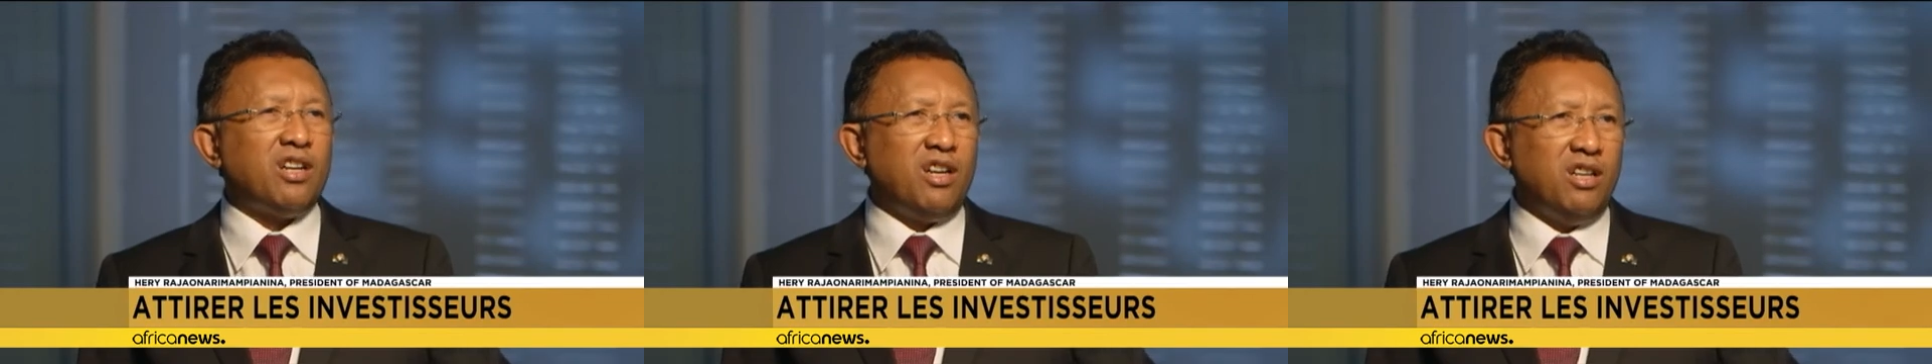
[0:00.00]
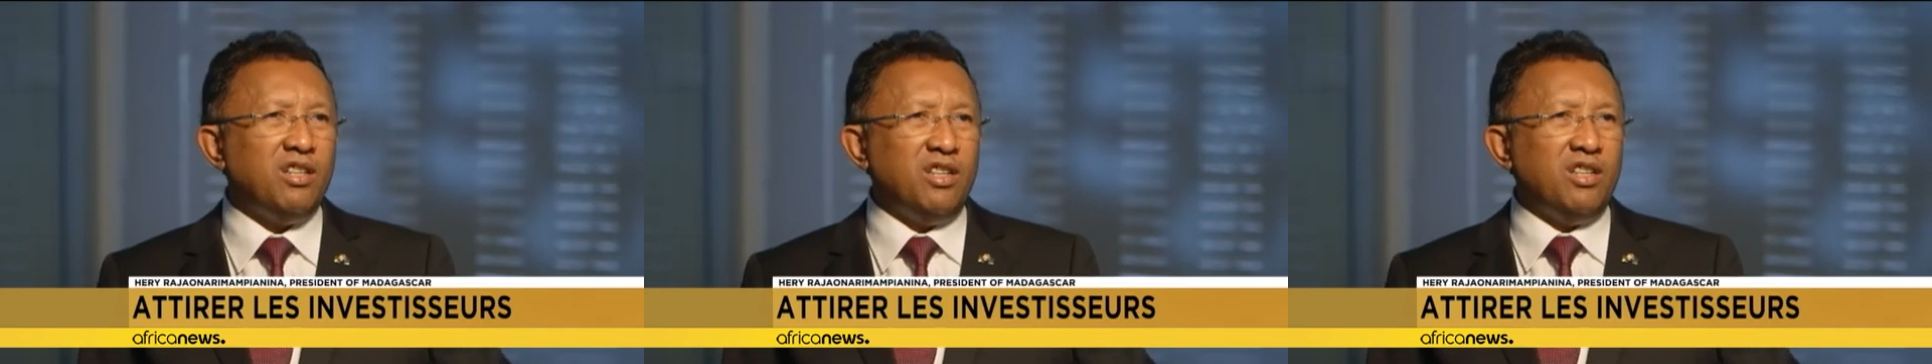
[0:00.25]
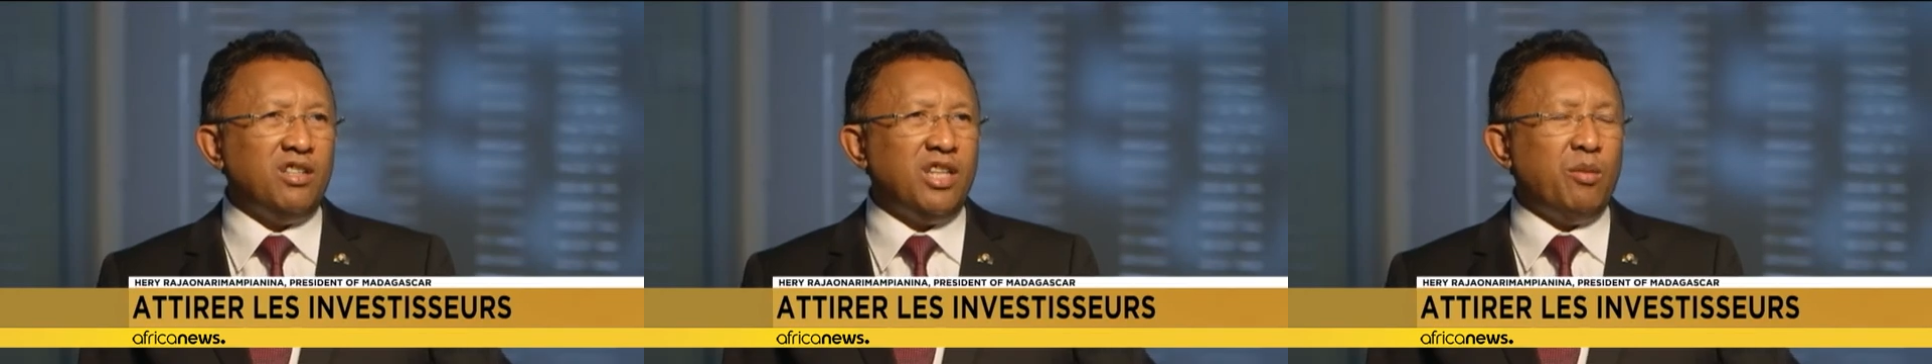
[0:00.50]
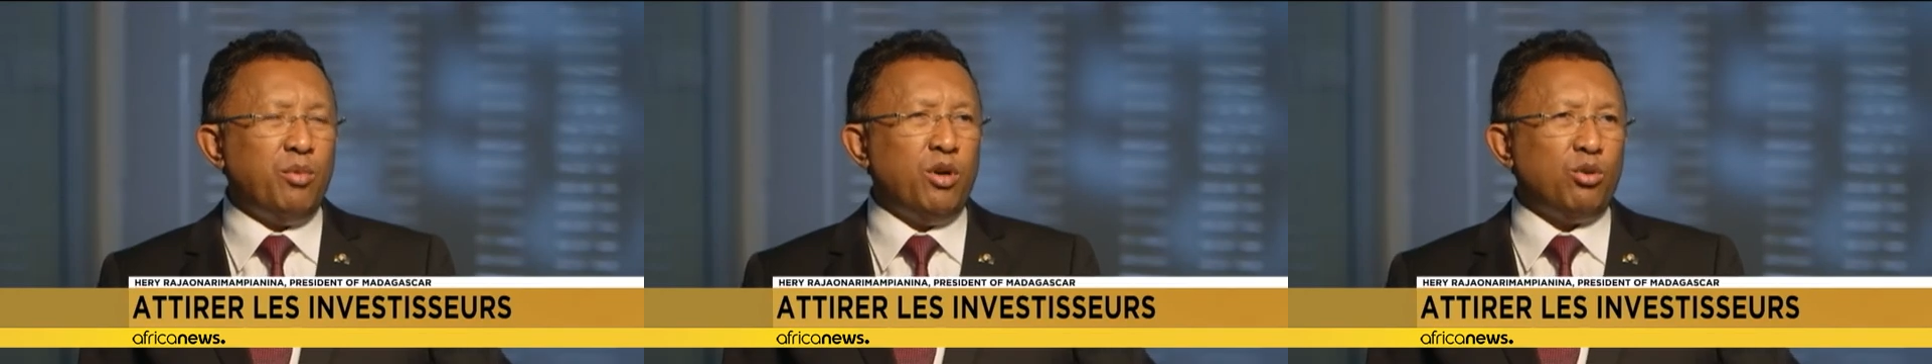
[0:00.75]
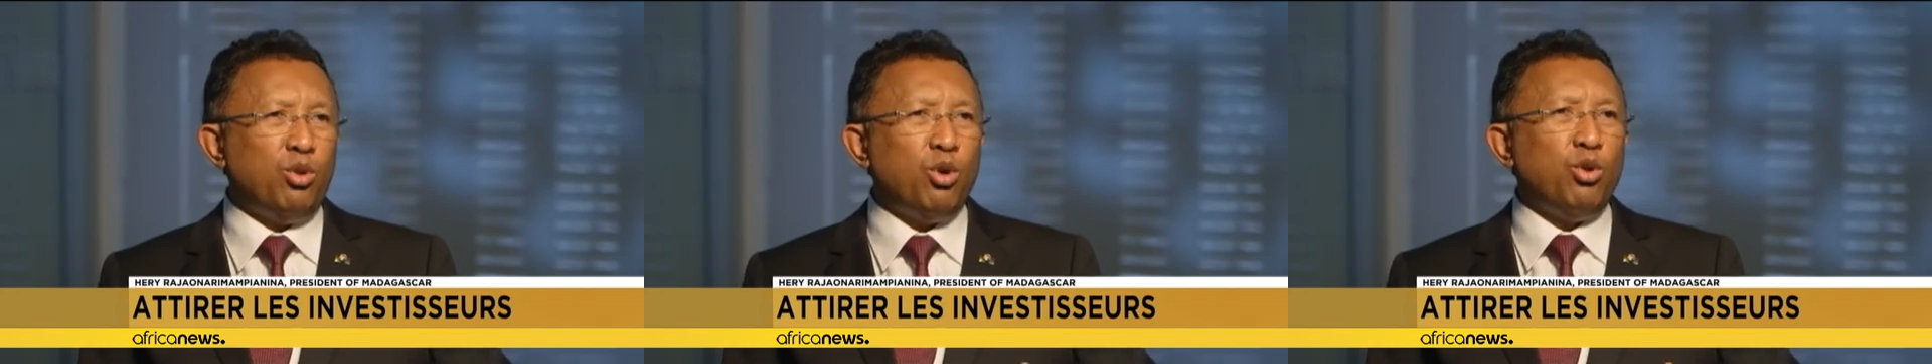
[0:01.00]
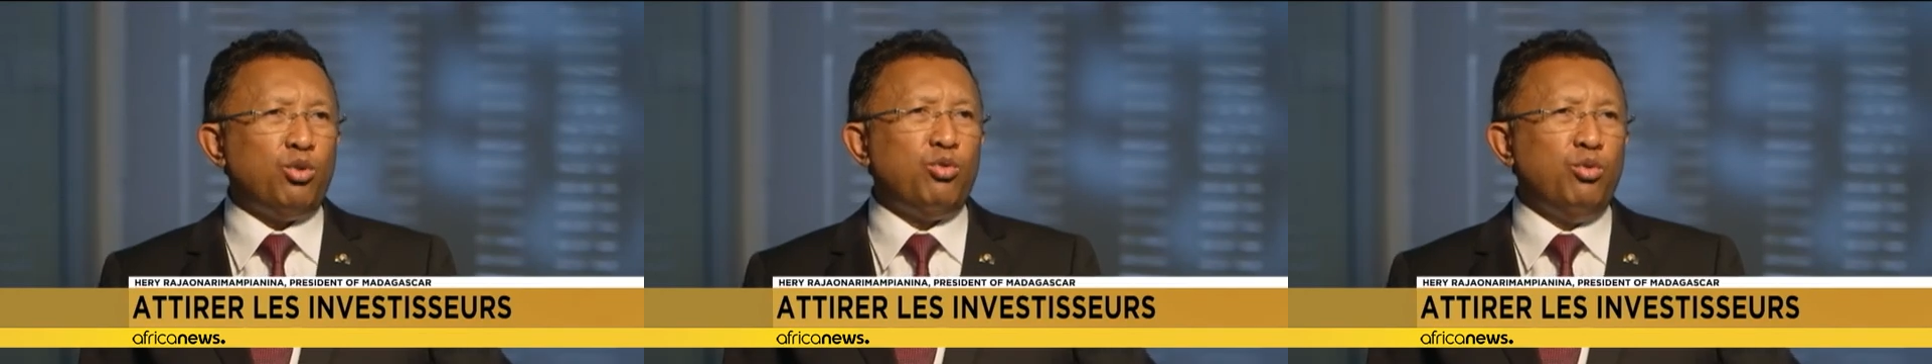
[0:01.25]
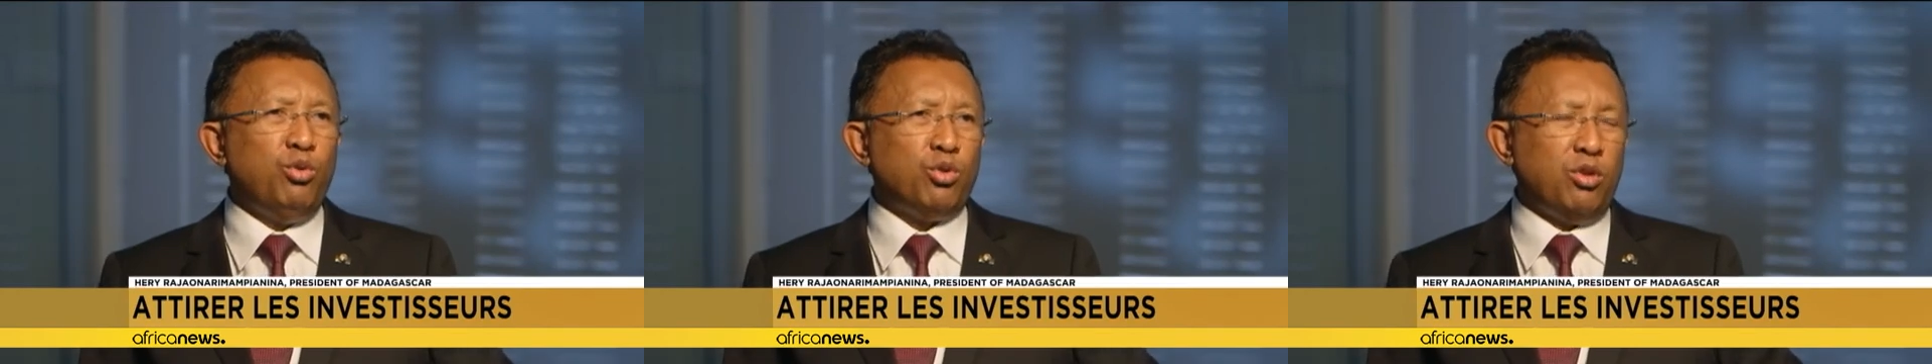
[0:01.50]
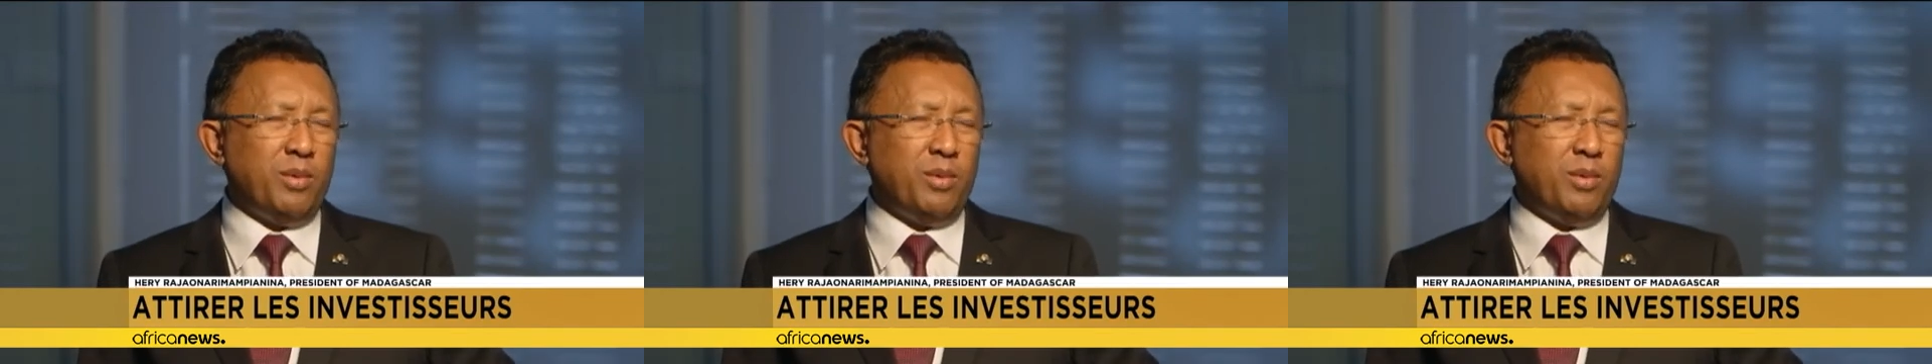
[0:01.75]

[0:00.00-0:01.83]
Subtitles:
are the events which cement,